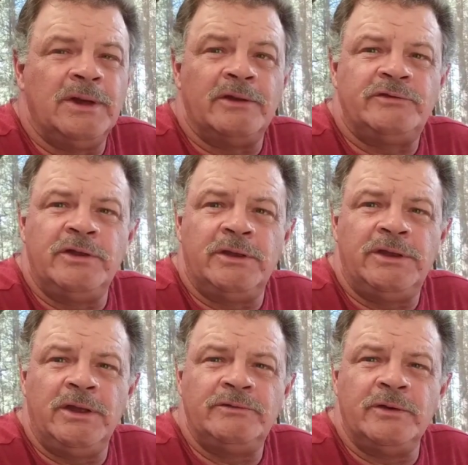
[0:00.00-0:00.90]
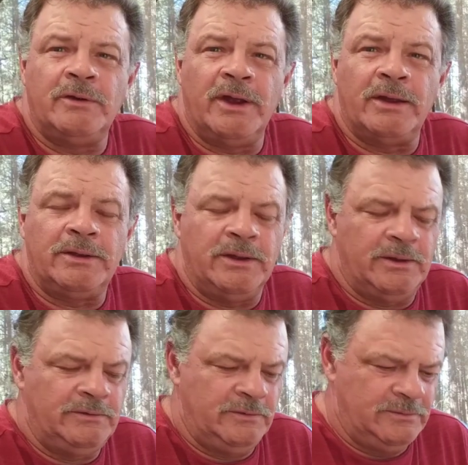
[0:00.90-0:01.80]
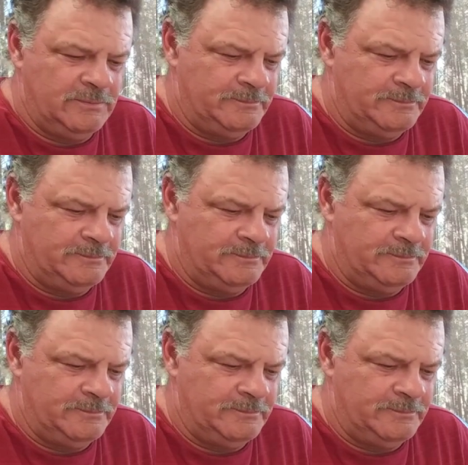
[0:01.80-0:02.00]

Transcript: Got to see the kids and the grandkids.